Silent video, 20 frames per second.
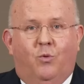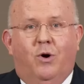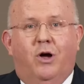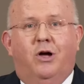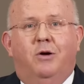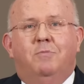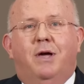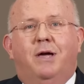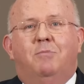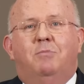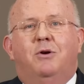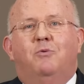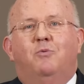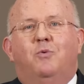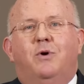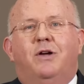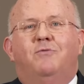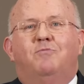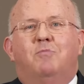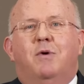Well, maybe
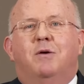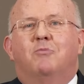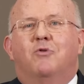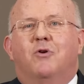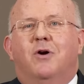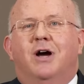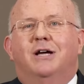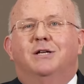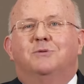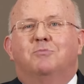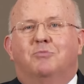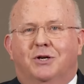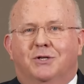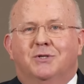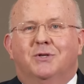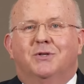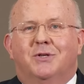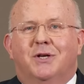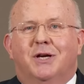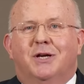we've memorized
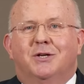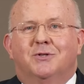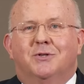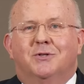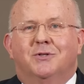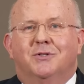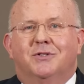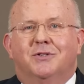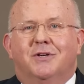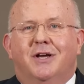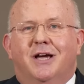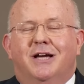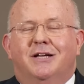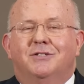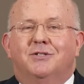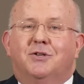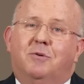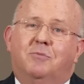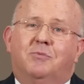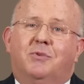presentations,
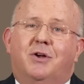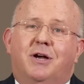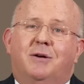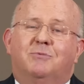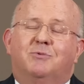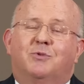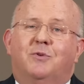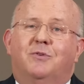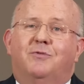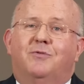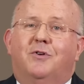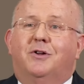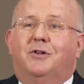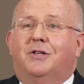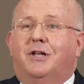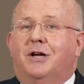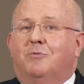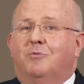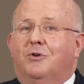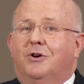and sometimes we
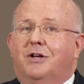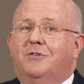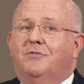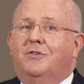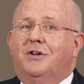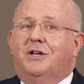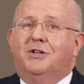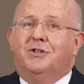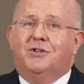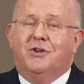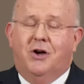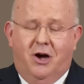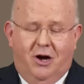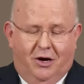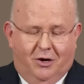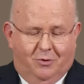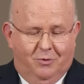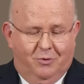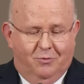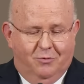felt like we're giving a
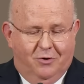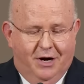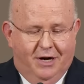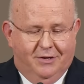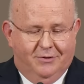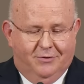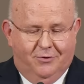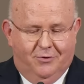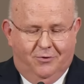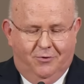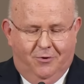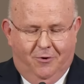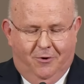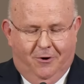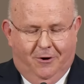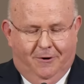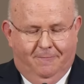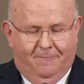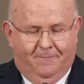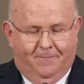talk when we're at the
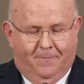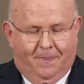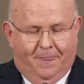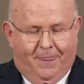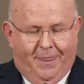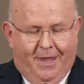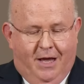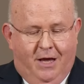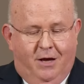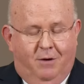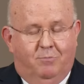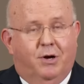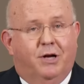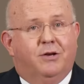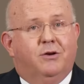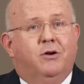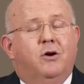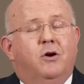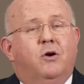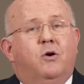door.
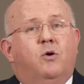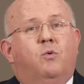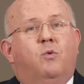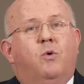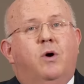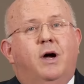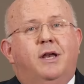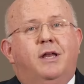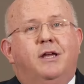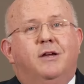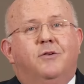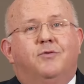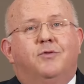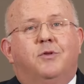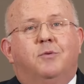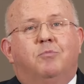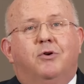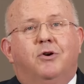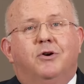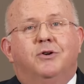But what if
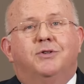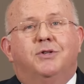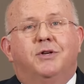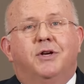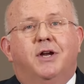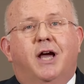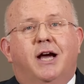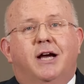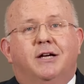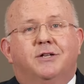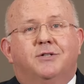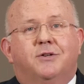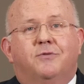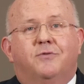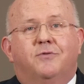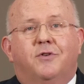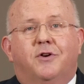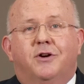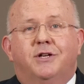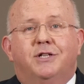the person has a
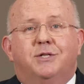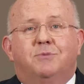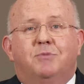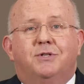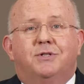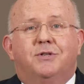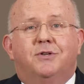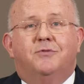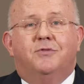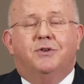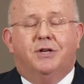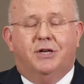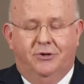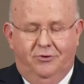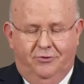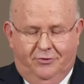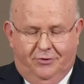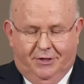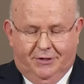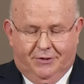very specific
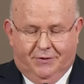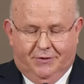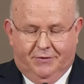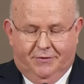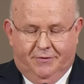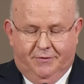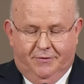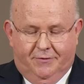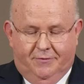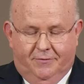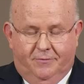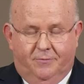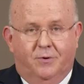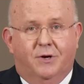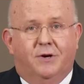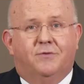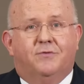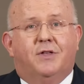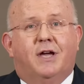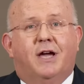interest?
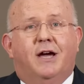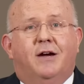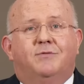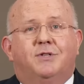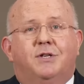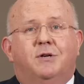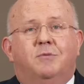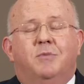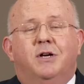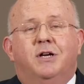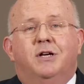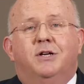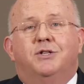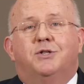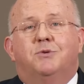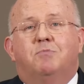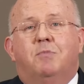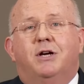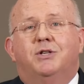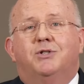What if they have some
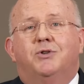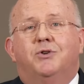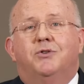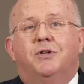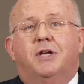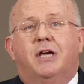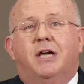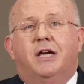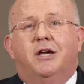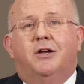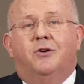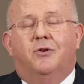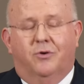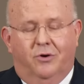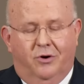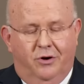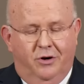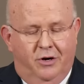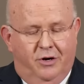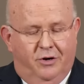special need,
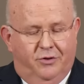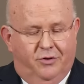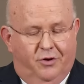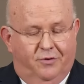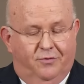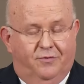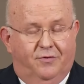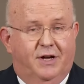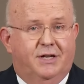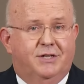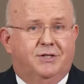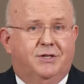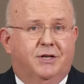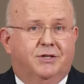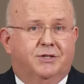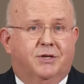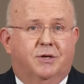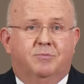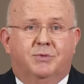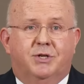or they're
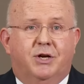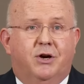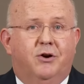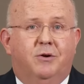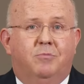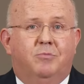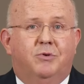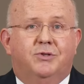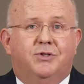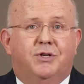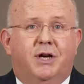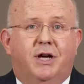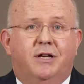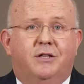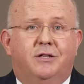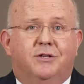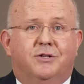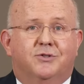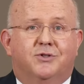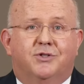facing some terrible
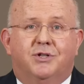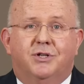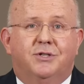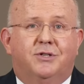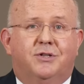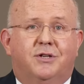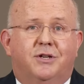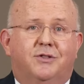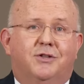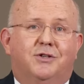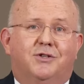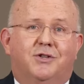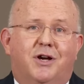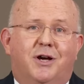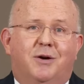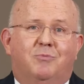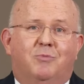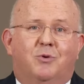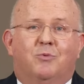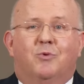challenge just at the
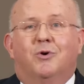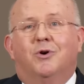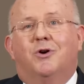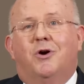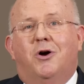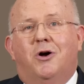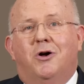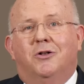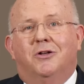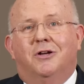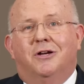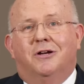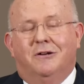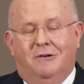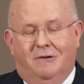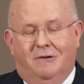time when we're calling?